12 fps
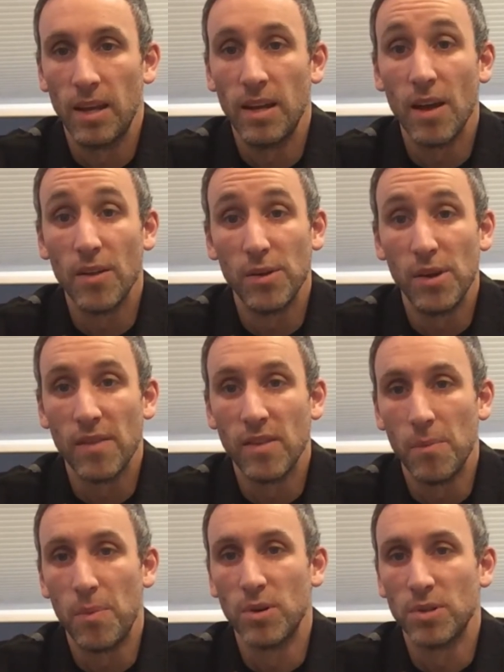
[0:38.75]
And now that you have
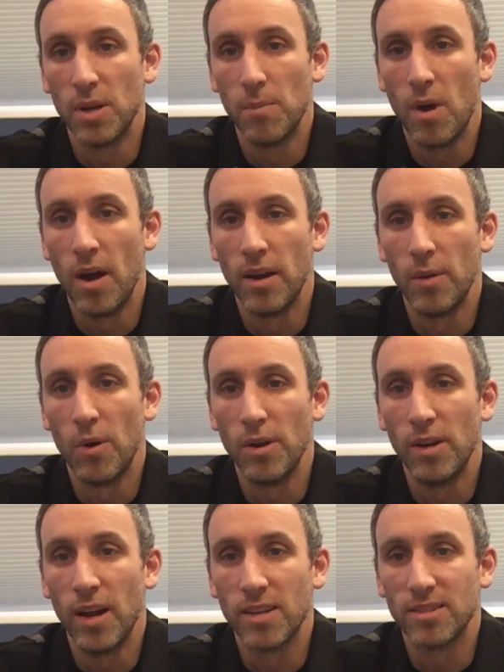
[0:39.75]
that person in mind, I
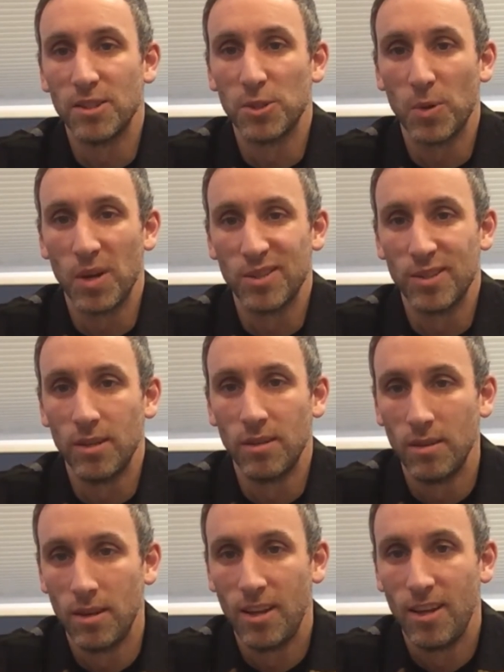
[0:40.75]
want you to ask this
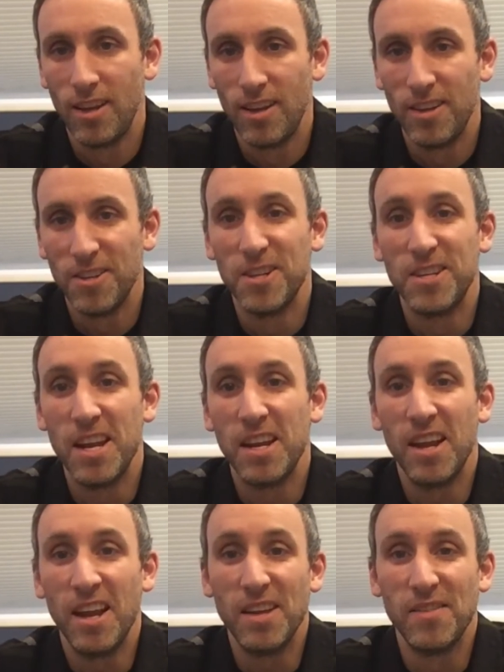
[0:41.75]
question. Did
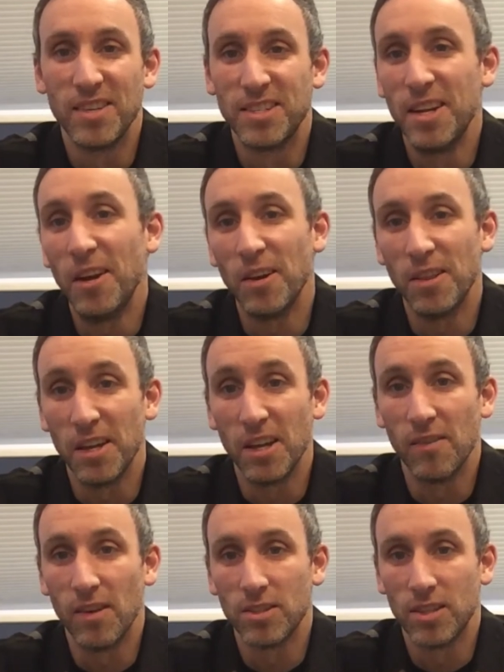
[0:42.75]
any of us dare to
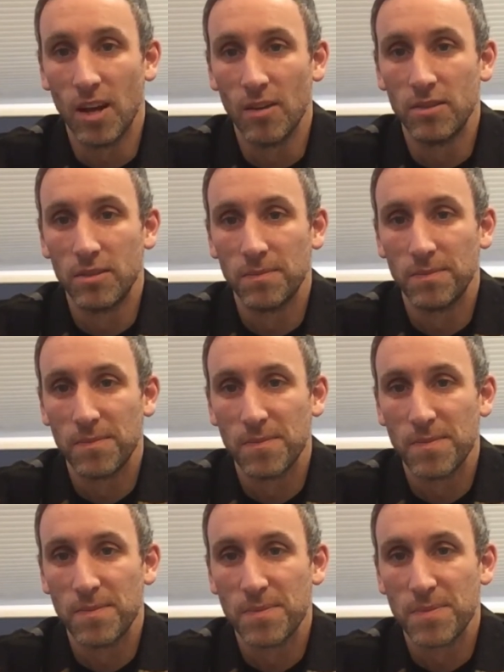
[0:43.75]
think of ourselves?
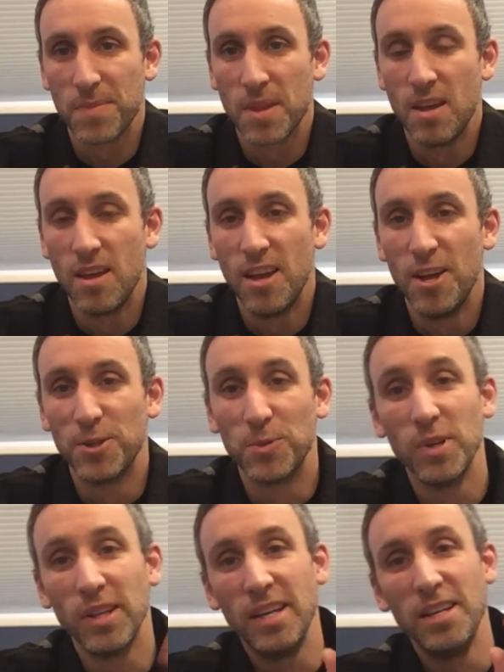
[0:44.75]
It's
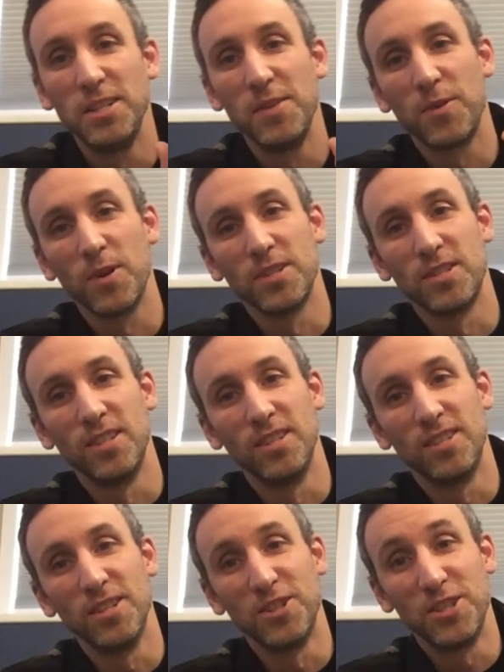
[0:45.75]
really easy for us
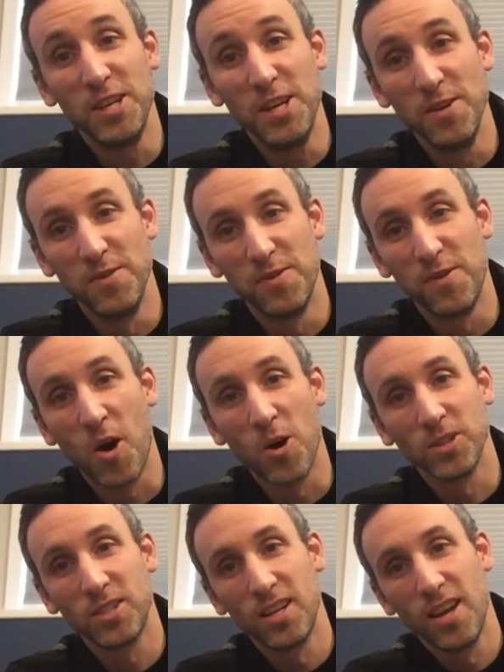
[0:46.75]
to see
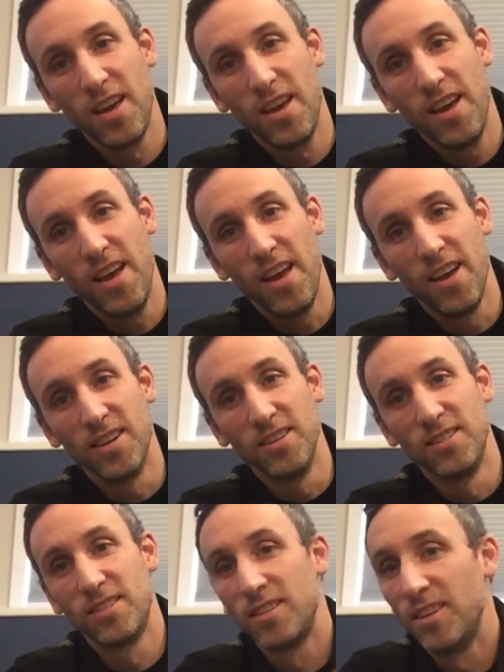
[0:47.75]
fault
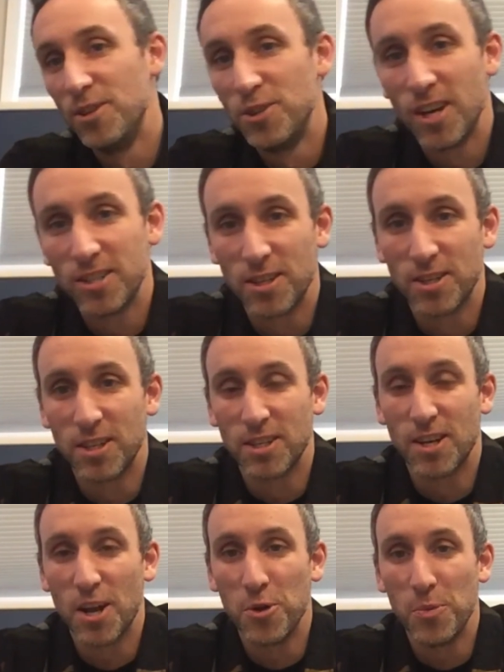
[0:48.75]
and
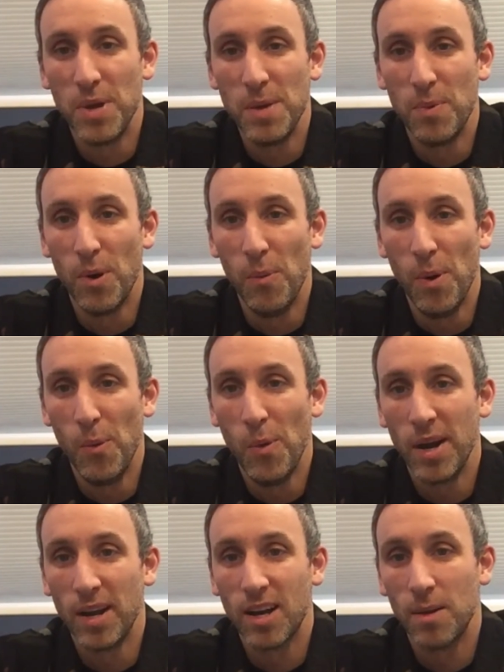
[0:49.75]
injustices in other people, but
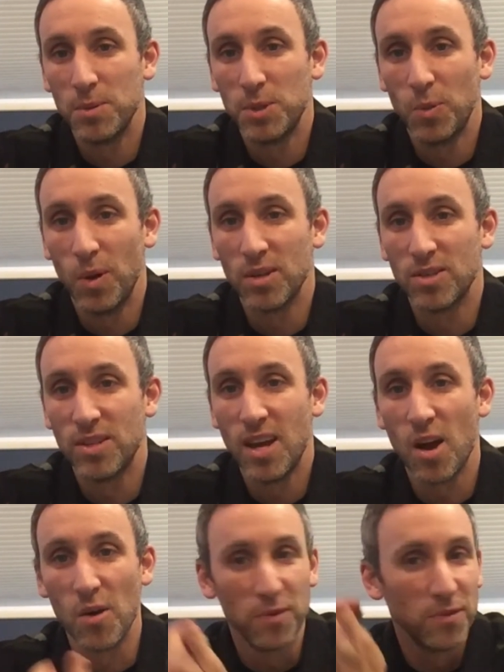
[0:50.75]
when it comes to
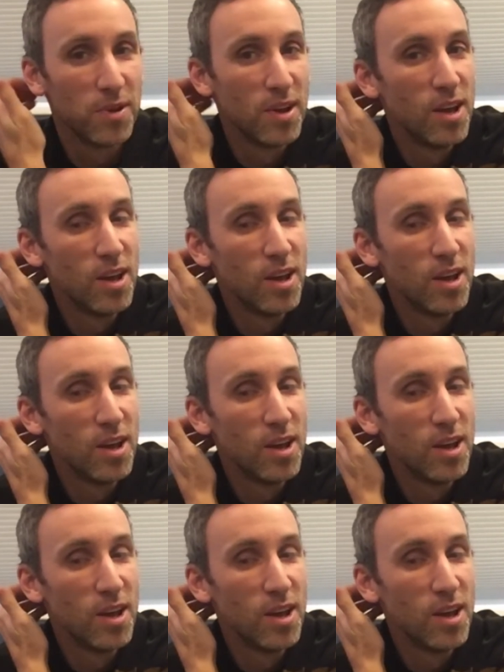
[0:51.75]
ourselves,